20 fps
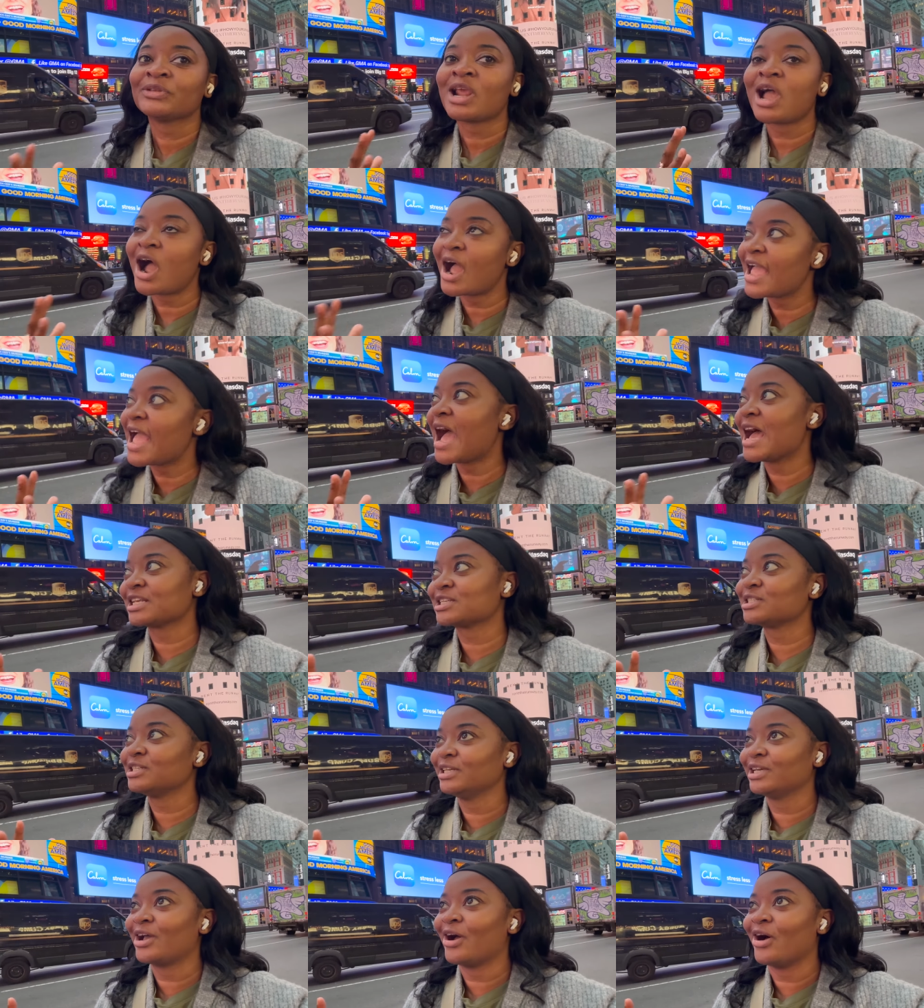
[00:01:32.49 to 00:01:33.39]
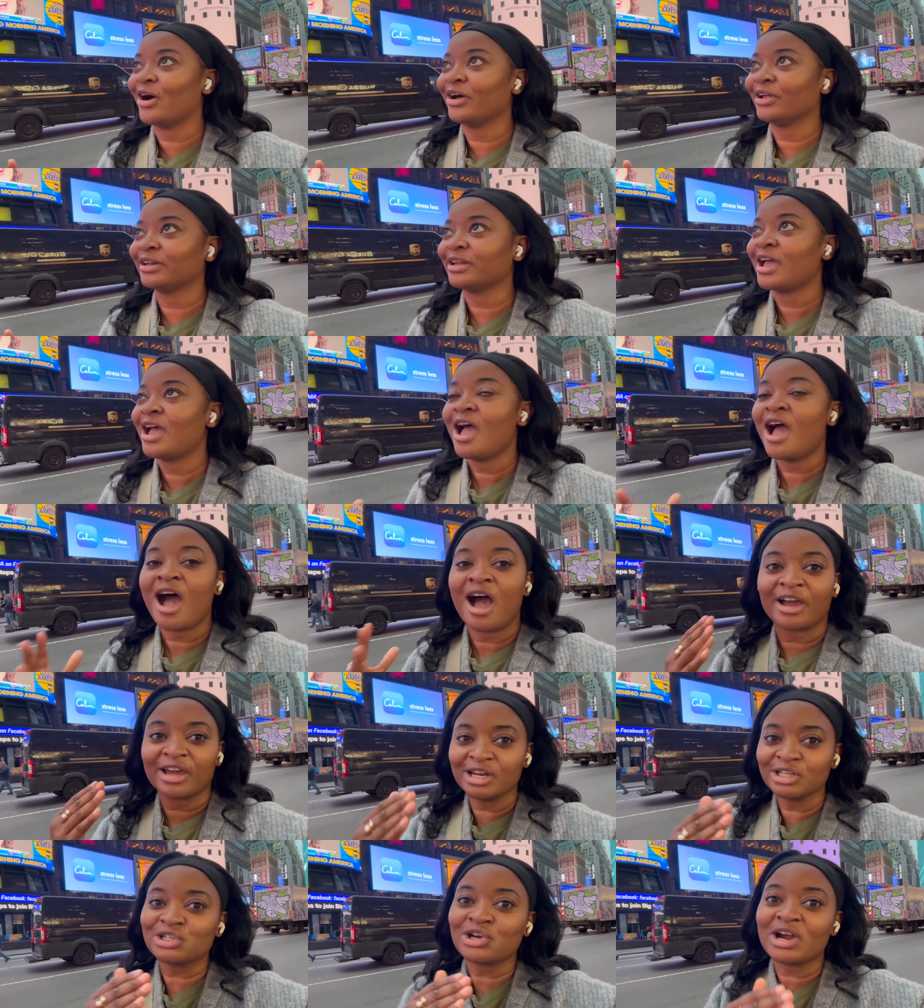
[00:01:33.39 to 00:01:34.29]
I actually can't. I'm
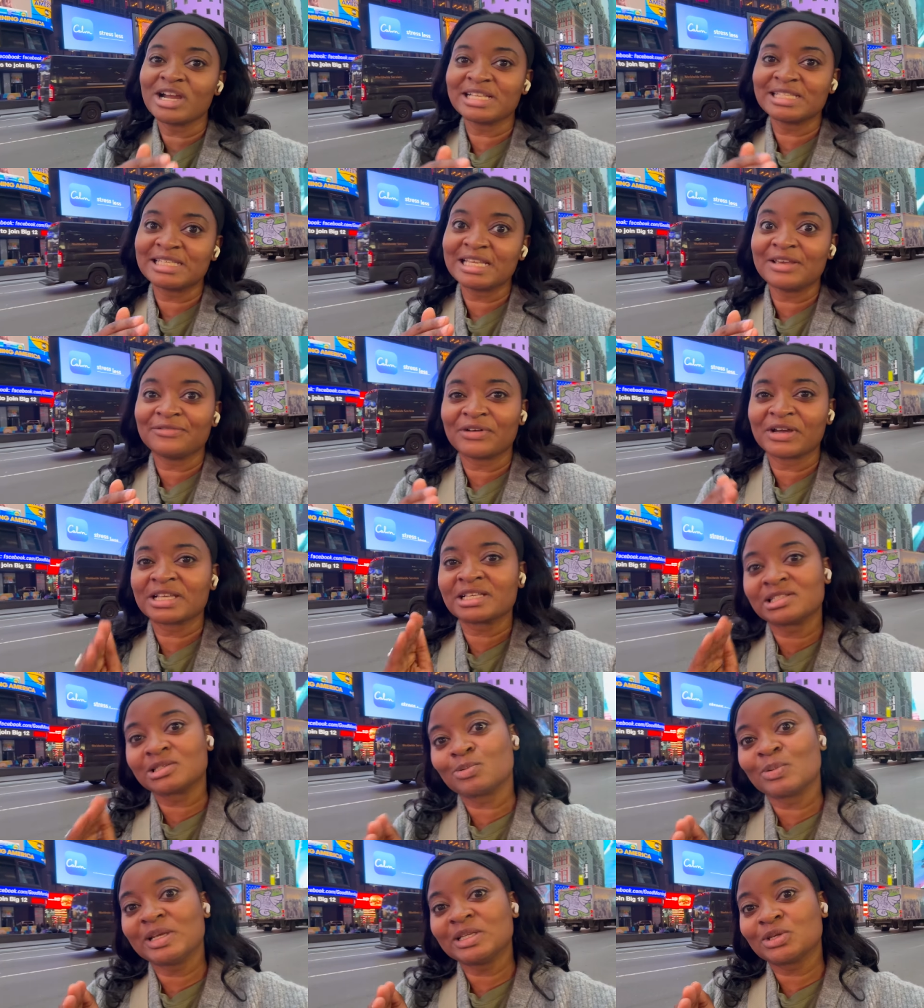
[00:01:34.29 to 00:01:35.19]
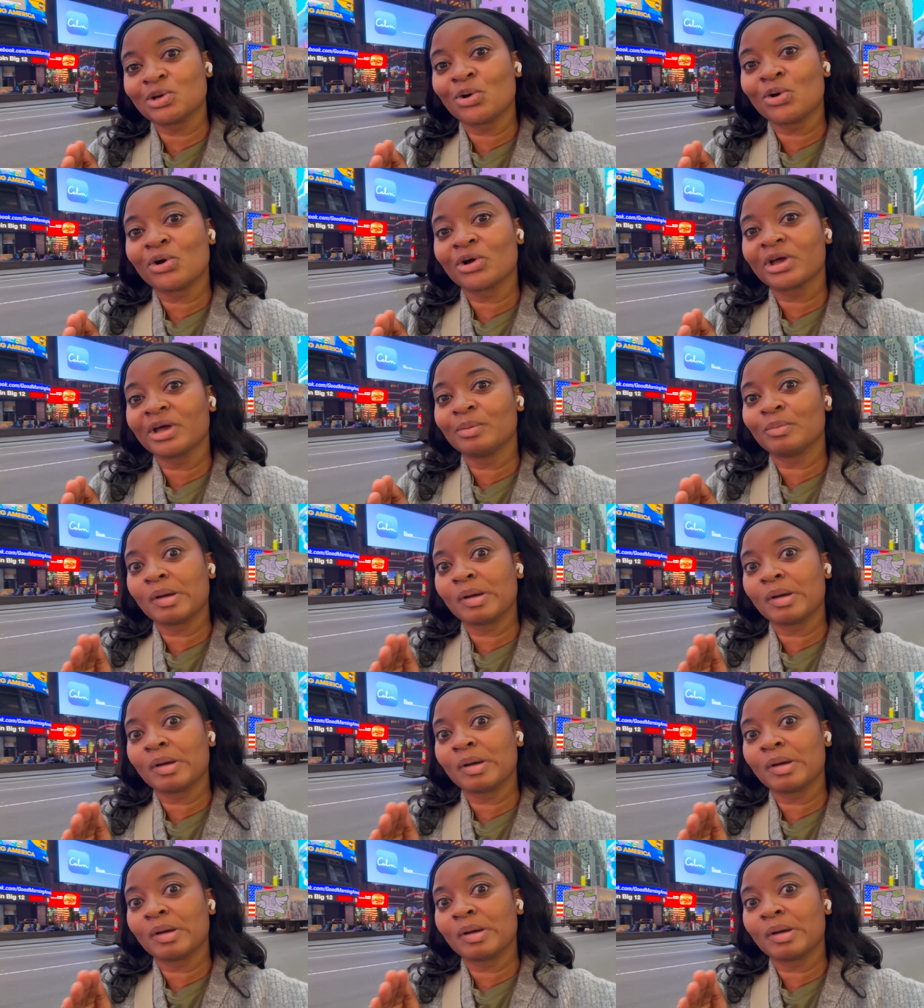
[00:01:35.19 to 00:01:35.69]
gonna try and see if I can sweet talk